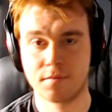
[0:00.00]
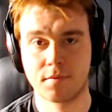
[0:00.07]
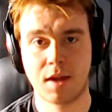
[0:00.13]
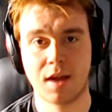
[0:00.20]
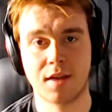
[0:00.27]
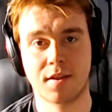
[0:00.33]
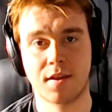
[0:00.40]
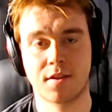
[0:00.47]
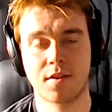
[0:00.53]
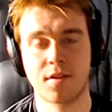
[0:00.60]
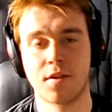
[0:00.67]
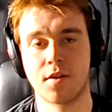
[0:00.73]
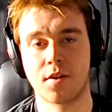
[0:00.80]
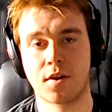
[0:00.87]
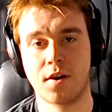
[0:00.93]
access to
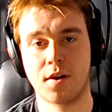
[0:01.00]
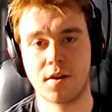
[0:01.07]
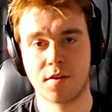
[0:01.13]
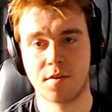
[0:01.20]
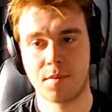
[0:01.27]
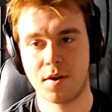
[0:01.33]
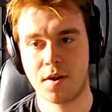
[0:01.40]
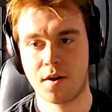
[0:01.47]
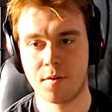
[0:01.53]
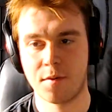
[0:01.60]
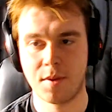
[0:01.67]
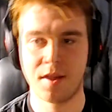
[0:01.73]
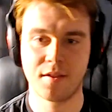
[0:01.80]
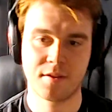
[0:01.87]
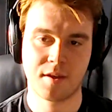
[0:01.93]
the other cards that have been
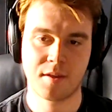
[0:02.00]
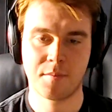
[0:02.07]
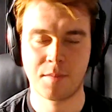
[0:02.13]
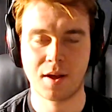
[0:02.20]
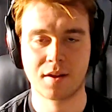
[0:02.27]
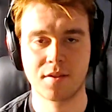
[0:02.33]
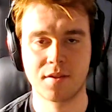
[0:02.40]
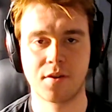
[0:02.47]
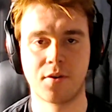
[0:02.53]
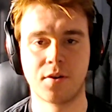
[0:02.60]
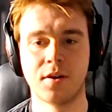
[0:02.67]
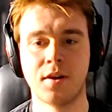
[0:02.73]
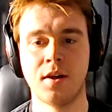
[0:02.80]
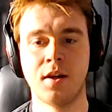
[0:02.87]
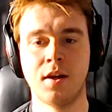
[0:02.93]
RMA'd and sent back and so on.
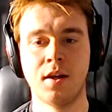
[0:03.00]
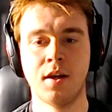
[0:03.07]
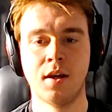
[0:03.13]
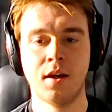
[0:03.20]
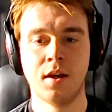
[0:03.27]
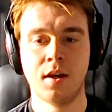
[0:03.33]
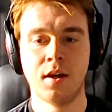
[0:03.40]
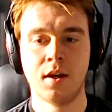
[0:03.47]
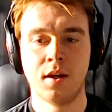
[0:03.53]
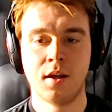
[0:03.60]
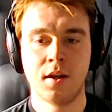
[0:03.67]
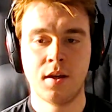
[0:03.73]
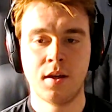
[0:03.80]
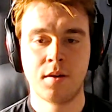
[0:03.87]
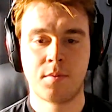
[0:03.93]

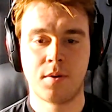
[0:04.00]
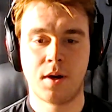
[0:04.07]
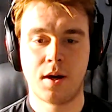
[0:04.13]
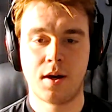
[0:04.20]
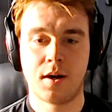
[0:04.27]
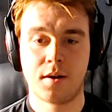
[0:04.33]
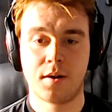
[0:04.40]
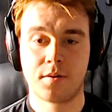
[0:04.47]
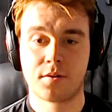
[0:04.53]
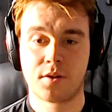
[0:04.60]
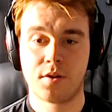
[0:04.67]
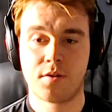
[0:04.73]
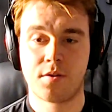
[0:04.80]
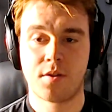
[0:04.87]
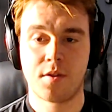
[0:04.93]

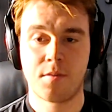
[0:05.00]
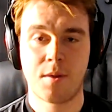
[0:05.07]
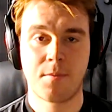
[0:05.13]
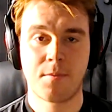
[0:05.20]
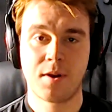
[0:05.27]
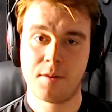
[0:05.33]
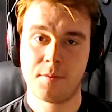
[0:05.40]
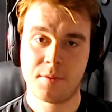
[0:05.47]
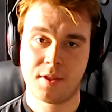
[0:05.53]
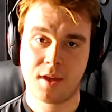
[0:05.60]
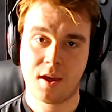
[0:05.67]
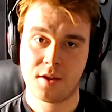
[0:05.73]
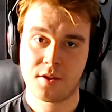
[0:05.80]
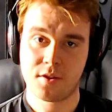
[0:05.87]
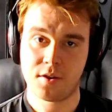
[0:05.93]
Due to the memory
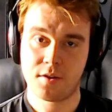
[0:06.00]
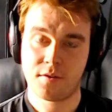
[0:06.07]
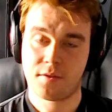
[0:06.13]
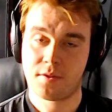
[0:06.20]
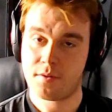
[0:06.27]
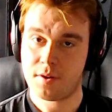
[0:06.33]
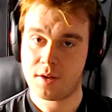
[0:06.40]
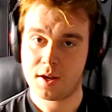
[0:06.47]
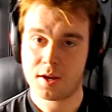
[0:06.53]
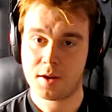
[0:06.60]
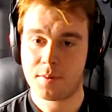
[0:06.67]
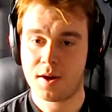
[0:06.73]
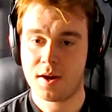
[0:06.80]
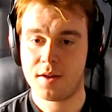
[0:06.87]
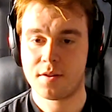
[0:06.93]
limitation of 3
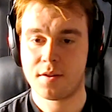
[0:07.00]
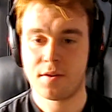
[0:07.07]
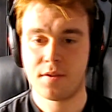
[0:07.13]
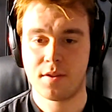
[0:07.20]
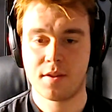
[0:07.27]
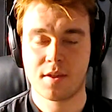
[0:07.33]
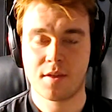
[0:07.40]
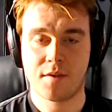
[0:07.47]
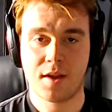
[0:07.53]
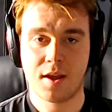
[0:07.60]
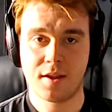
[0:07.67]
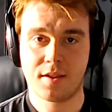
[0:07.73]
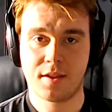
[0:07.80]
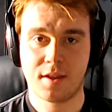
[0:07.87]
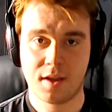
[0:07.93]
gigabytes on the
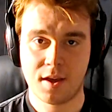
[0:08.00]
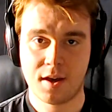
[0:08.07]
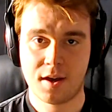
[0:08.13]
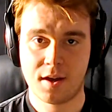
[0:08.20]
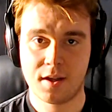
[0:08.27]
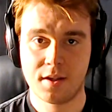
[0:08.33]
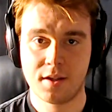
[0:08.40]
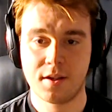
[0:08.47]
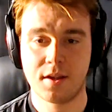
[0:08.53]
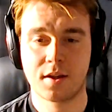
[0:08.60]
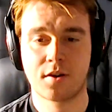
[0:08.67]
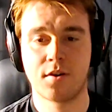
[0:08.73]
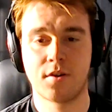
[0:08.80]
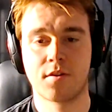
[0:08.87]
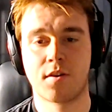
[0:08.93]
780 Ti, it
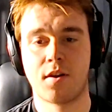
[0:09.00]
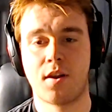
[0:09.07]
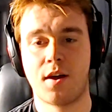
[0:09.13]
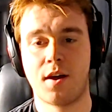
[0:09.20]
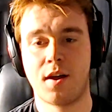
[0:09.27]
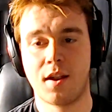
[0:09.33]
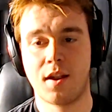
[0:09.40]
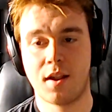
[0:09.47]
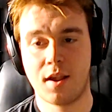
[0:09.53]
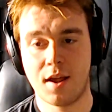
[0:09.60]
caused a lot of